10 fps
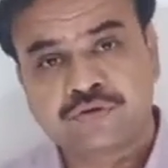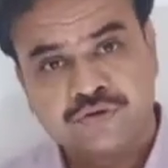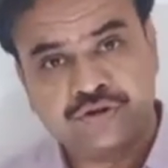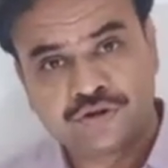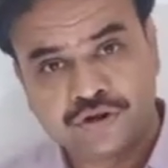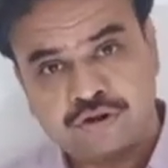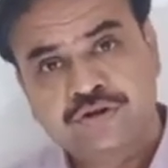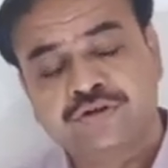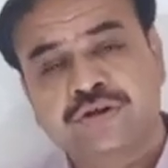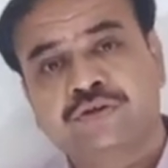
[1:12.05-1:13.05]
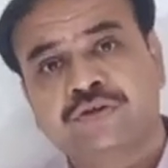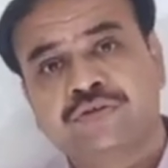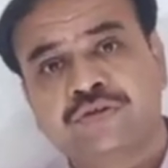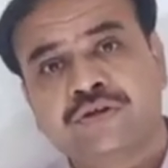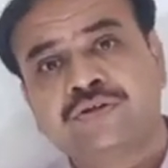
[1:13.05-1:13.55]
Such
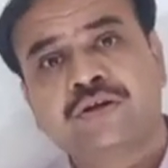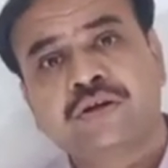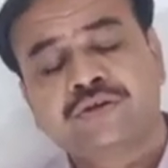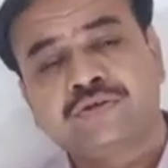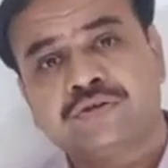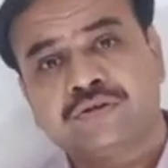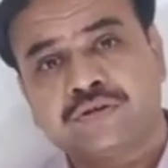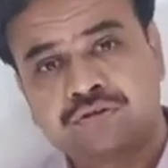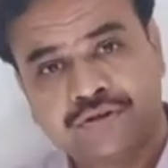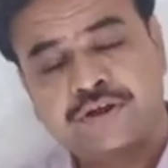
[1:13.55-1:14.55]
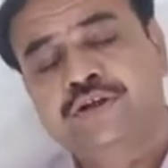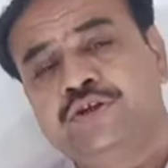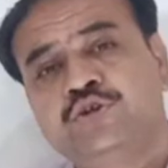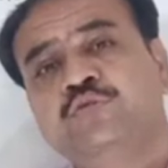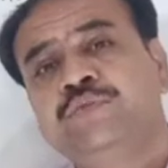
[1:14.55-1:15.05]
sequences are
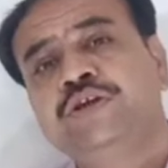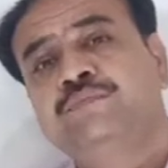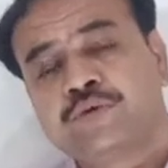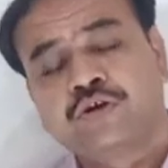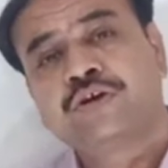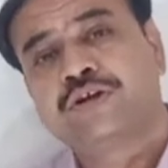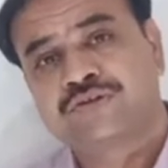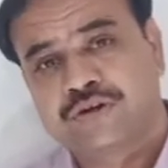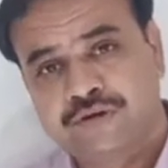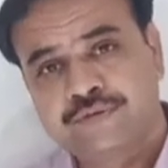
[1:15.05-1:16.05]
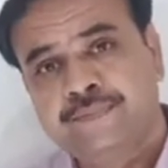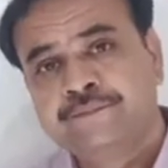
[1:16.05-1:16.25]
said to be progression.